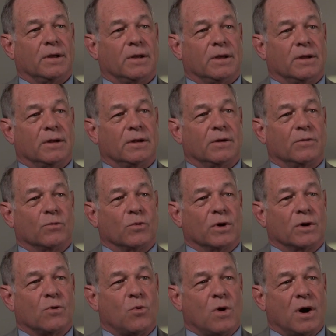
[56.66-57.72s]
It
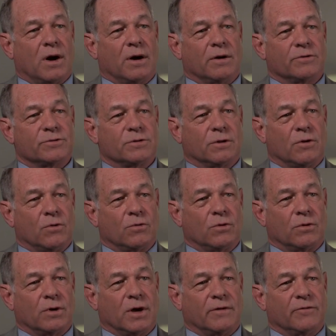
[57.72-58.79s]
requires
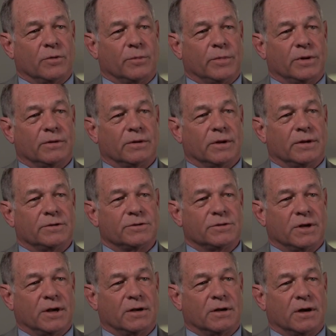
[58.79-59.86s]
local government and state